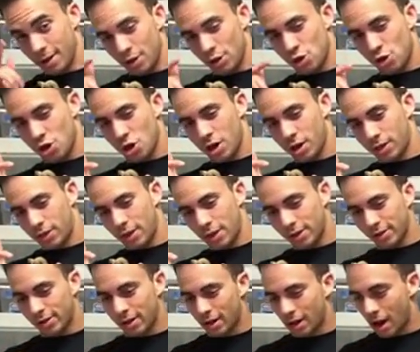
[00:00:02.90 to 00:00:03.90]
Check
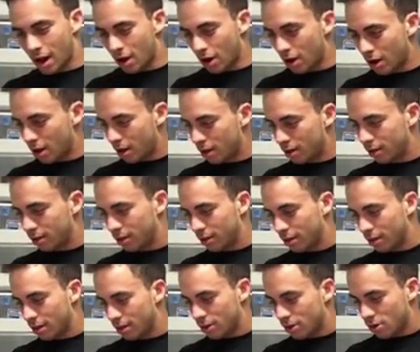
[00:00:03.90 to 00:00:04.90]
this out.
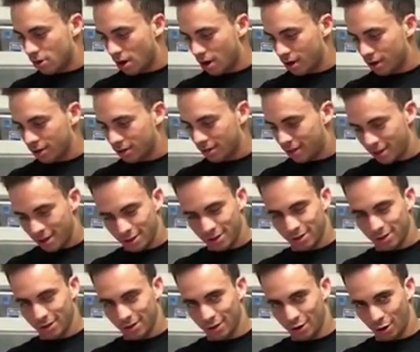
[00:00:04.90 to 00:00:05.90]
Check
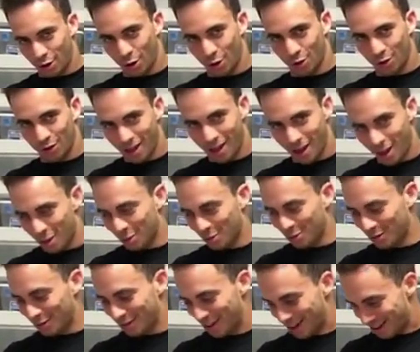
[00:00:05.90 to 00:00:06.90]
this girl out,
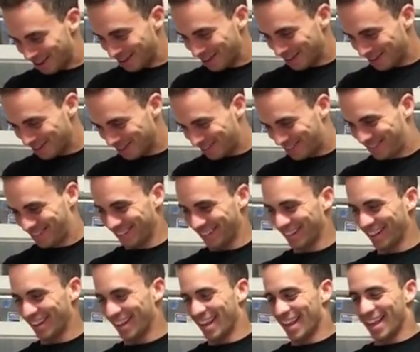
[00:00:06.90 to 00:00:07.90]
guys.
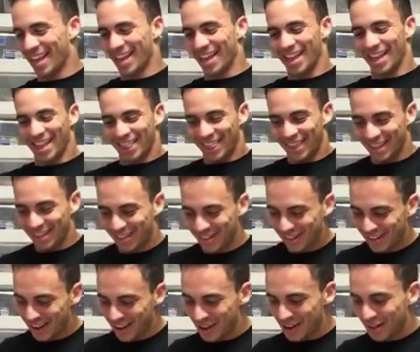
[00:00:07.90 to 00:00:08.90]
This is
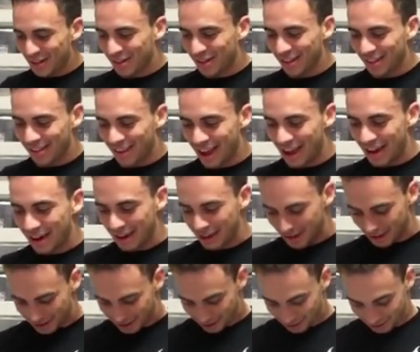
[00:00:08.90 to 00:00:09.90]
a Satanic
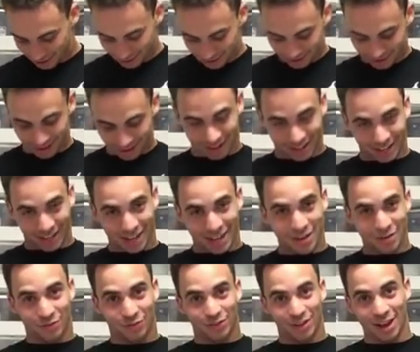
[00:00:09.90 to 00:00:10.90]

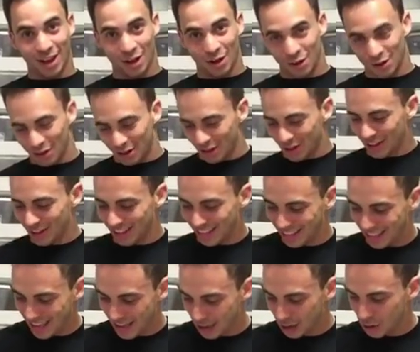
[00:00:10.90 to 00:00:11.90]
leaf-tailed
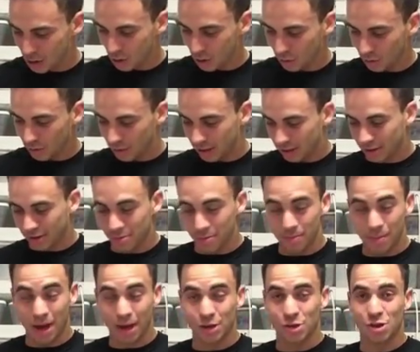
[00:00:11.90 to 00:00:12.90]
gecko. This is
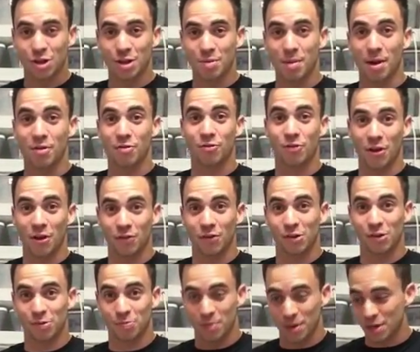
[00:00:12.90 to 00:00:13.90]
actually my favorite
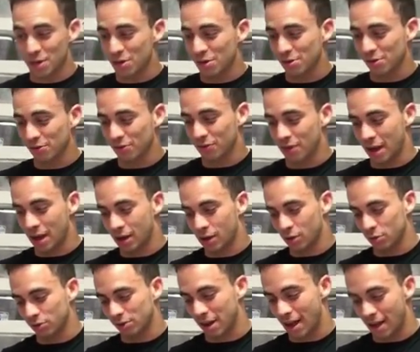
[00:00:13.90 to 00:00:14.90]
species of geckos
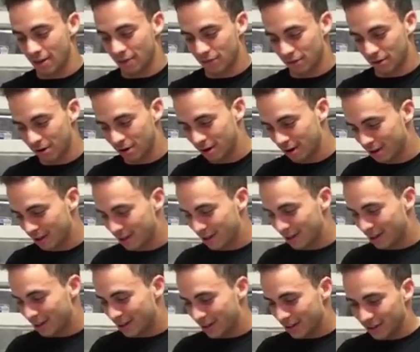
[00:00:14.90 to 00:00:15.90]
ever.
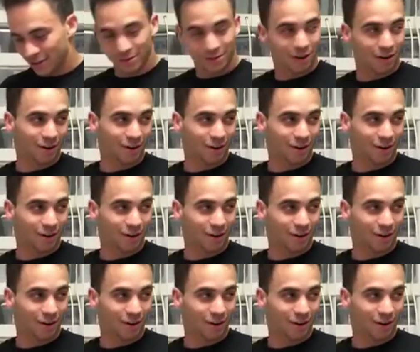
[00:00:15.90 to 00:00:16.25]
Sorry,